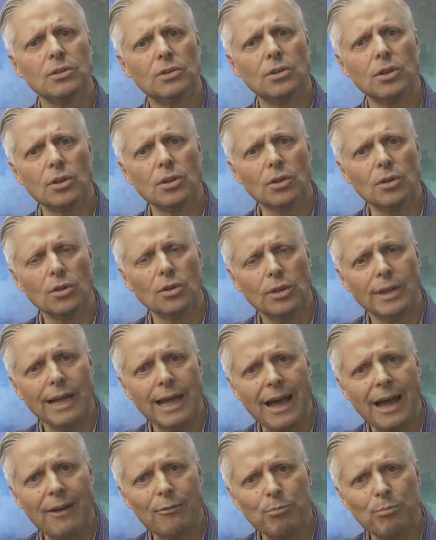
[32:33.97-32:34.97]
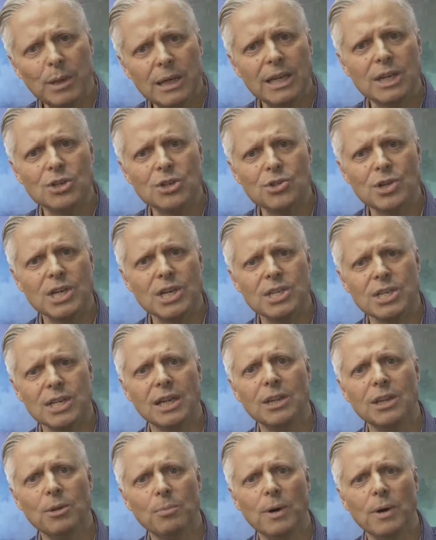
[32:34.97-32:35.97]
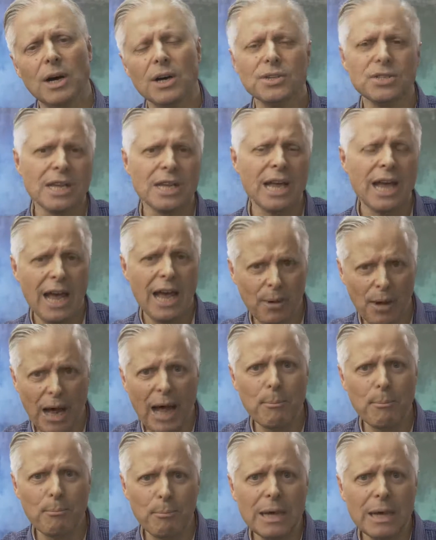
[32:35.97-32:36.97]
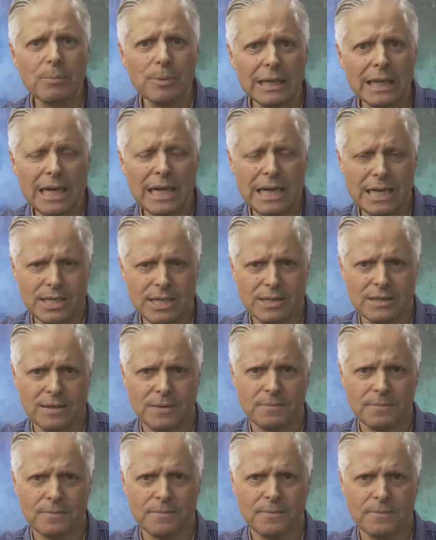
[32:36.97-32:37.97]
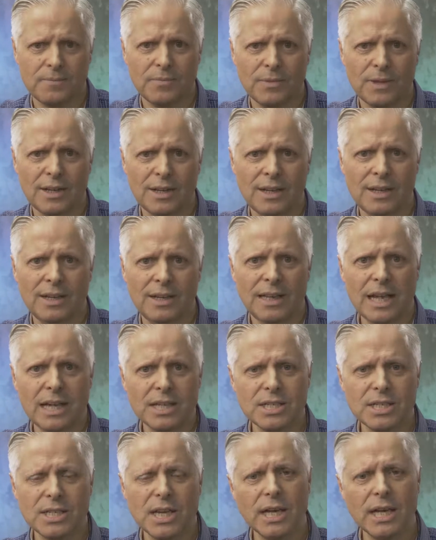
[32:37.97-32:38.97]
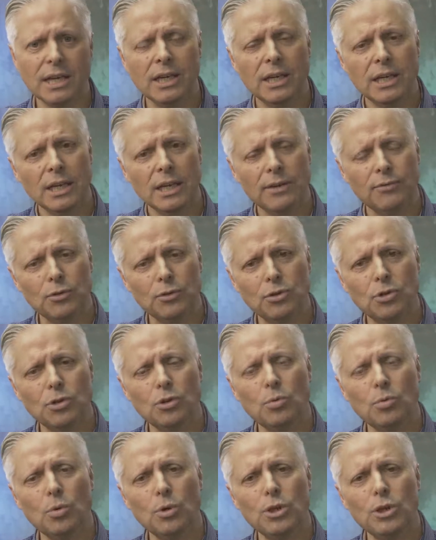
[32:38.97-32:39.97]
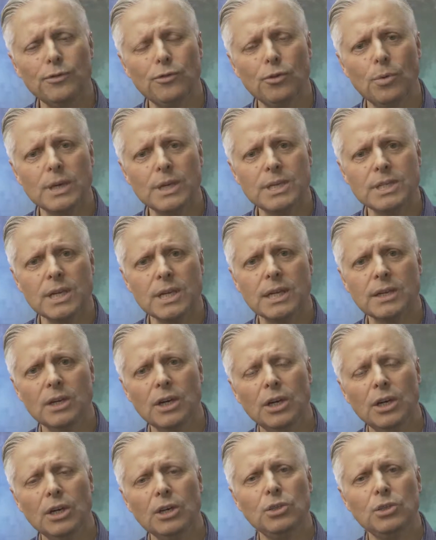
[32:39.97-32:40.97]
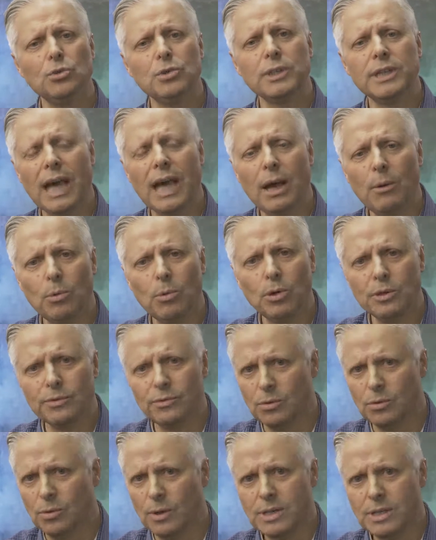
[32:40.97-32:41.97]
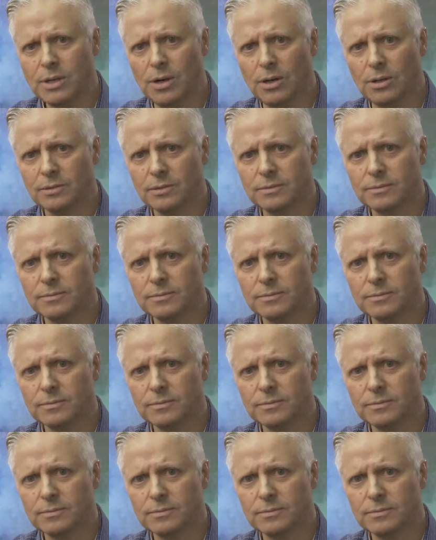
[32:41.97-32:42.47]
that they have been interested in the past, and maybe less. That's saying if you do what you've always done, you'll get what you've always got.